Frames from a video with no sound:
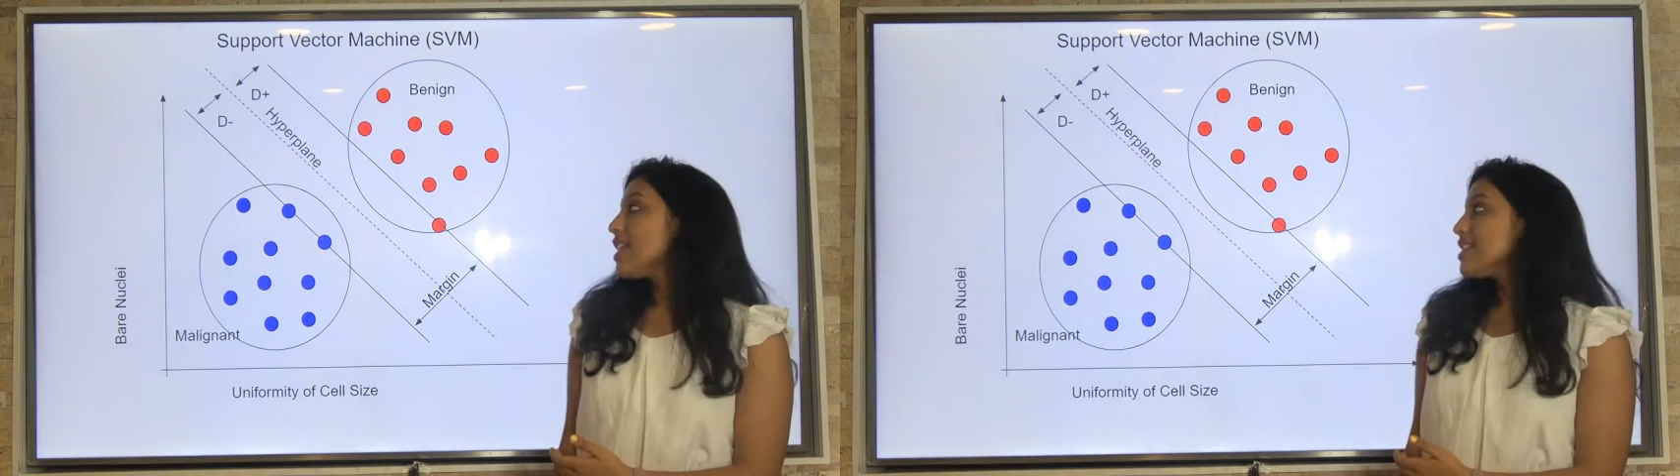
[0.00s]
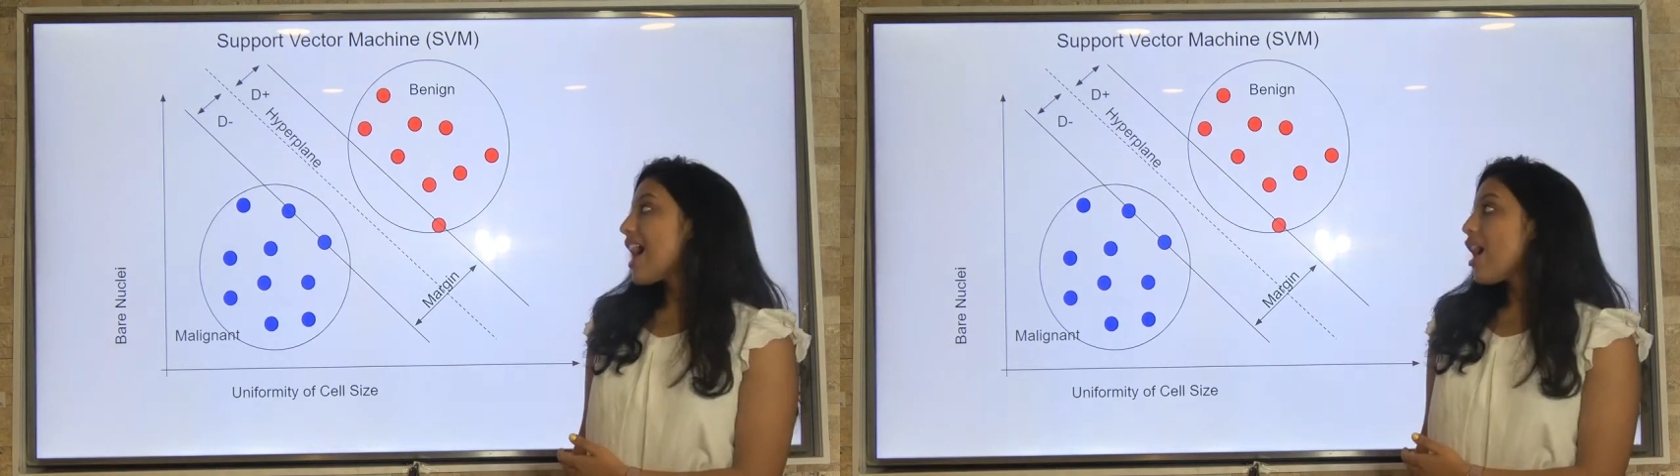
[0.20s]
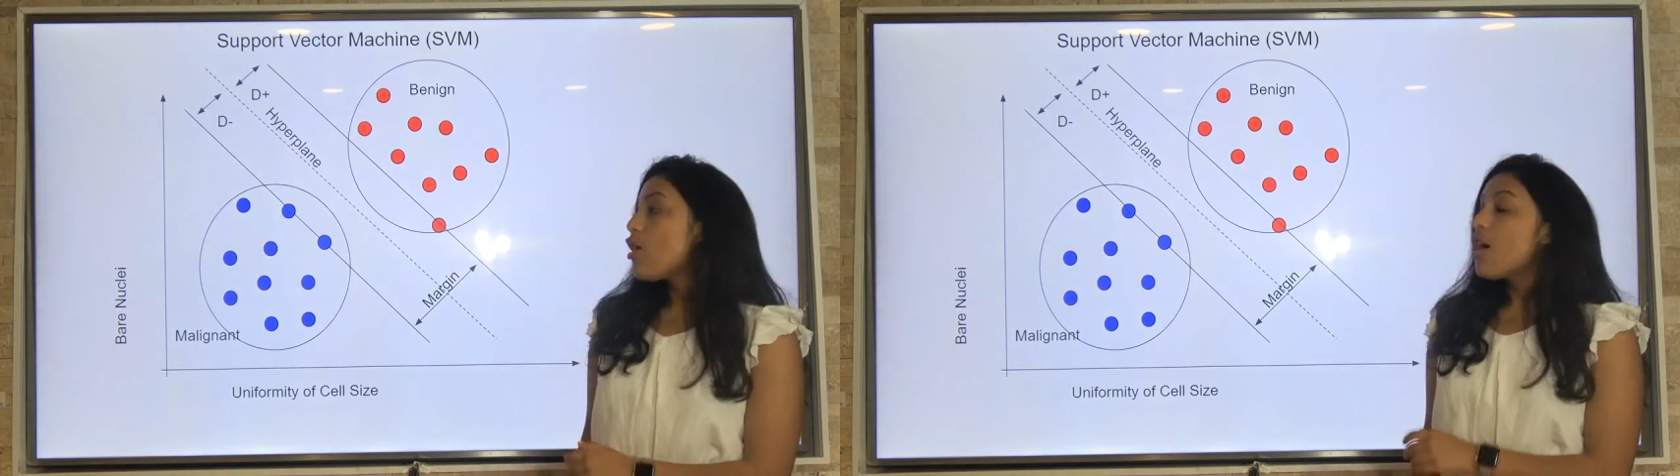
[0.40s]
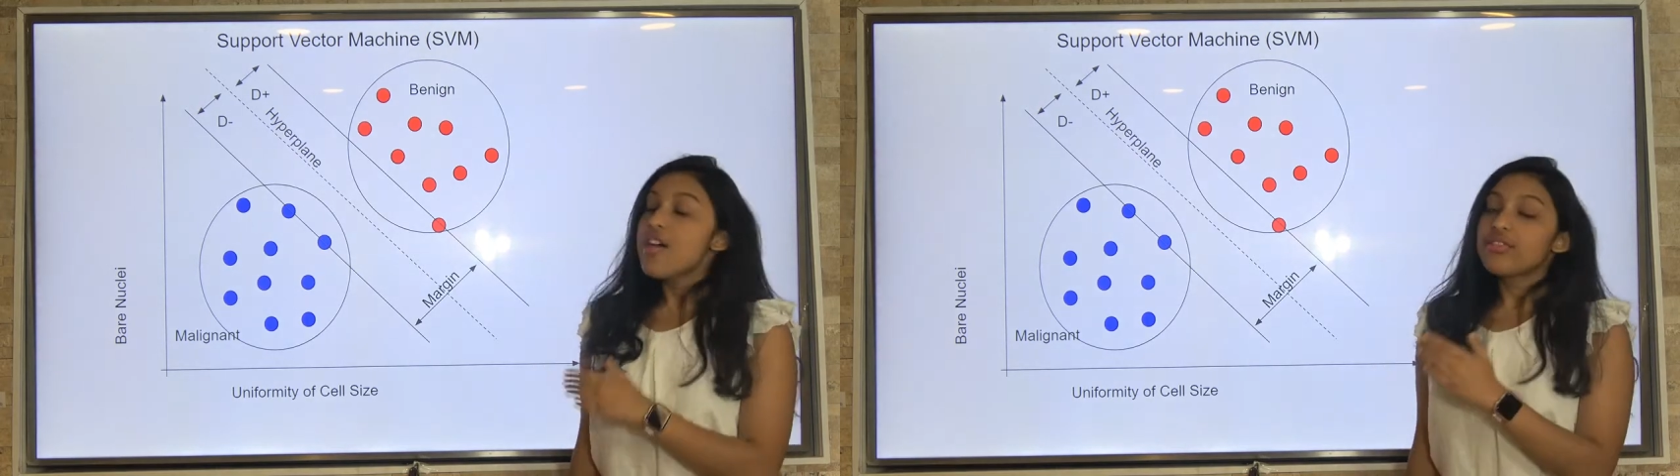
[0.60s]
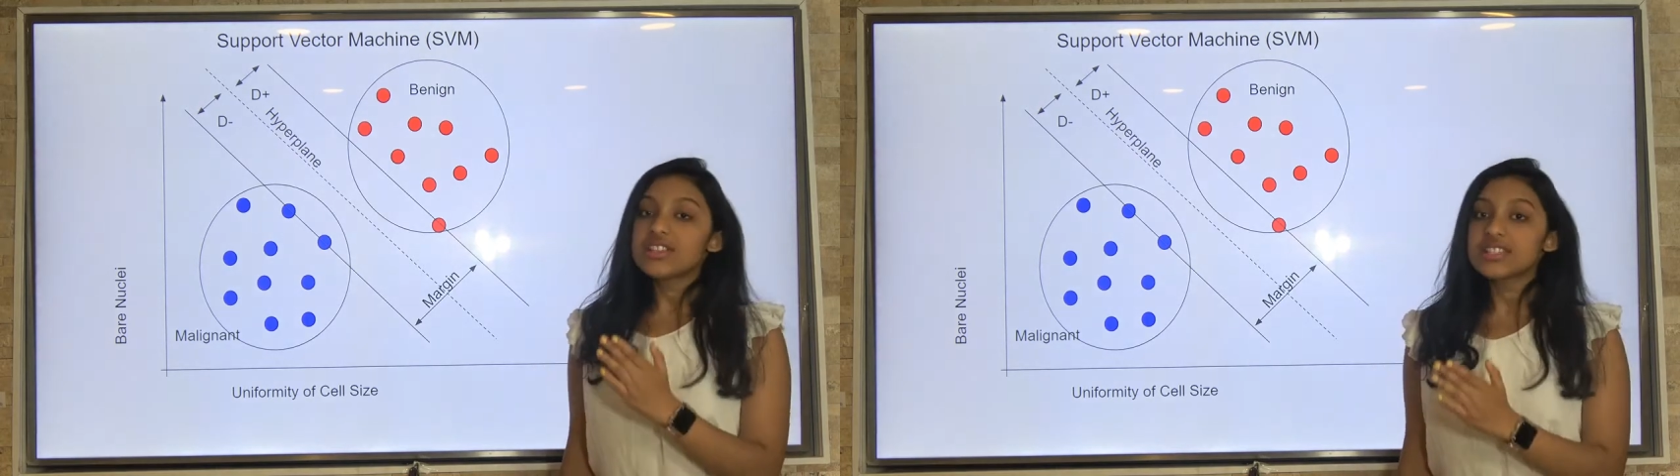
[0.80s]
Now,
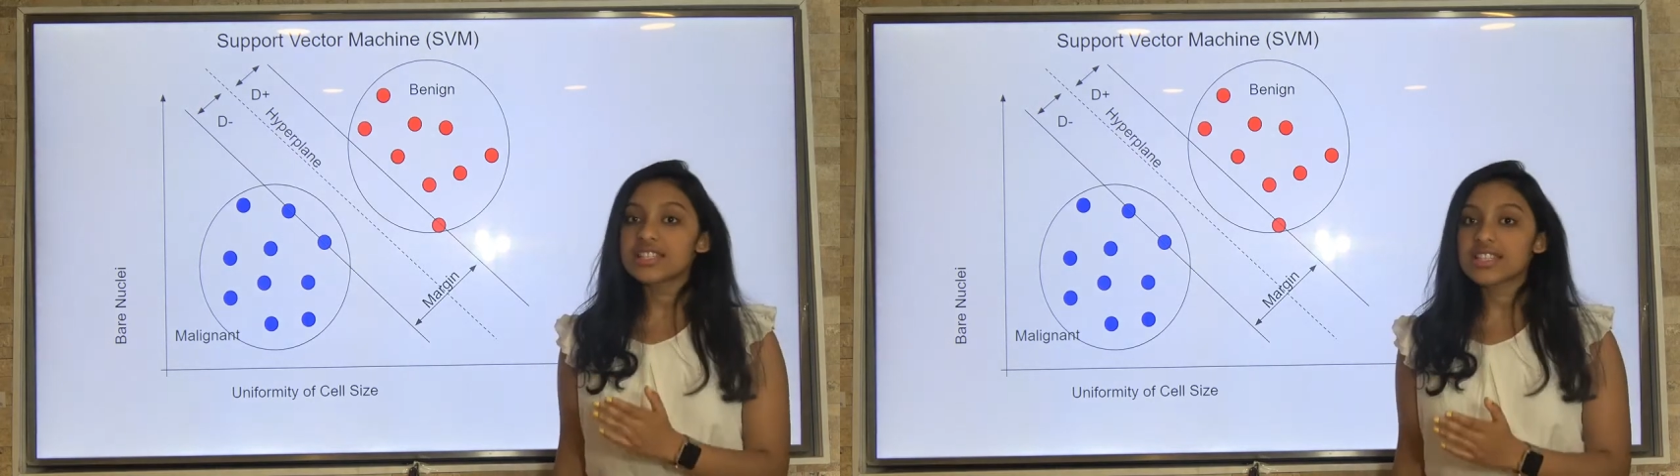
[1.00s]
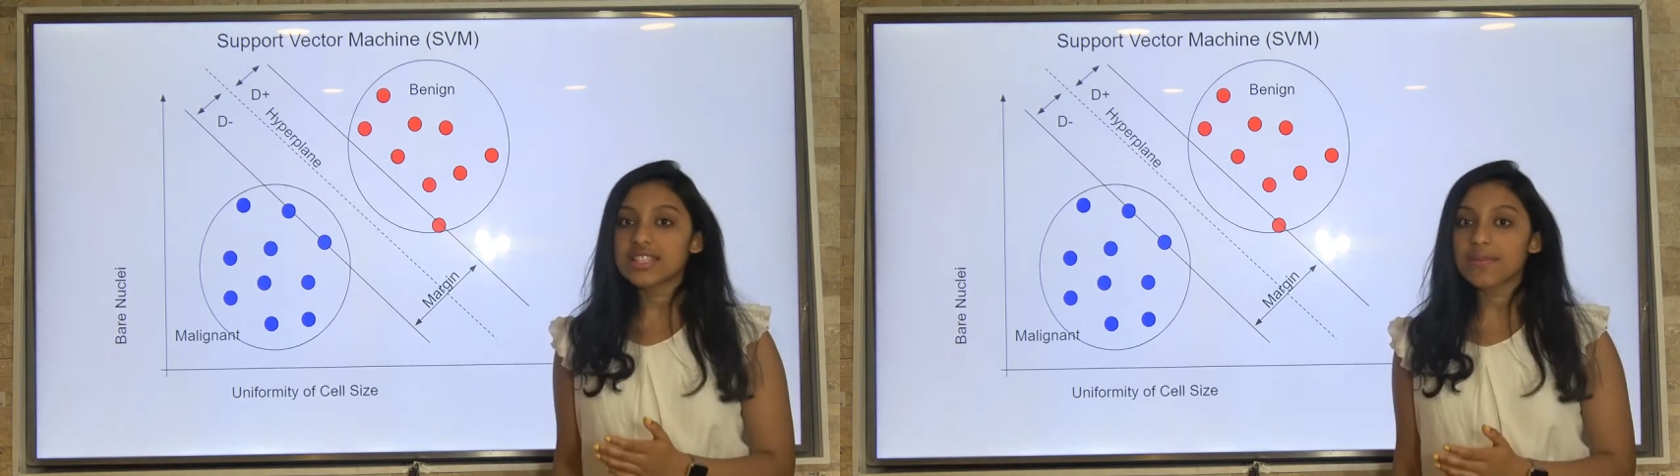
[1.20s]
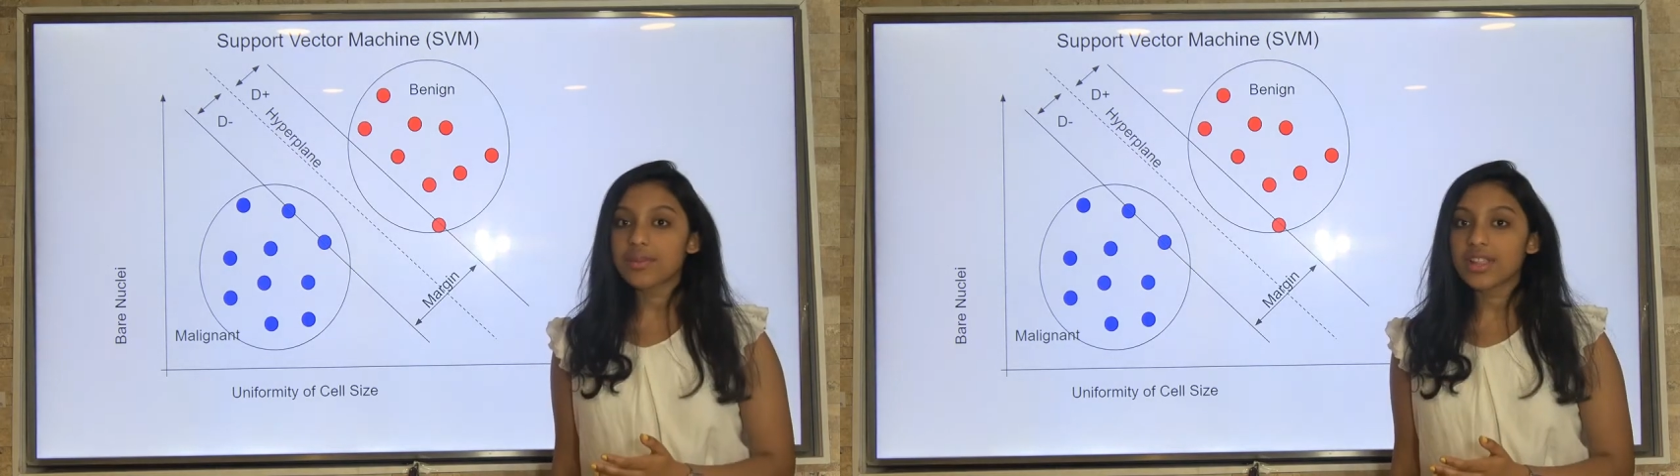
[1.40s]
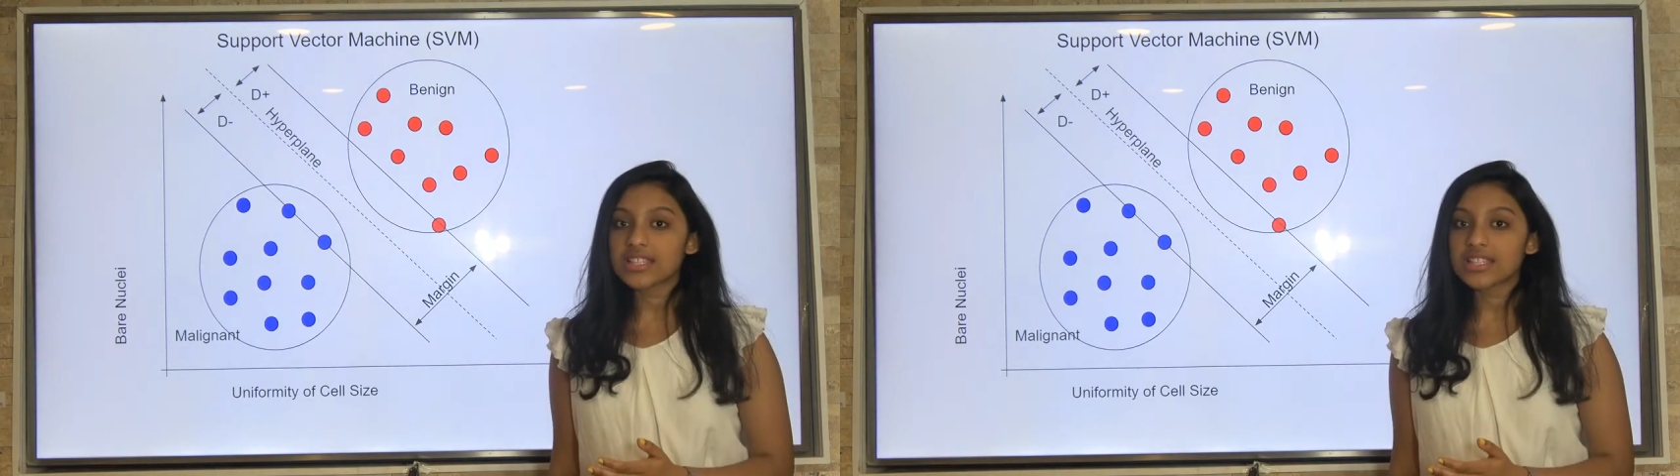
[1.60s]
this is a simple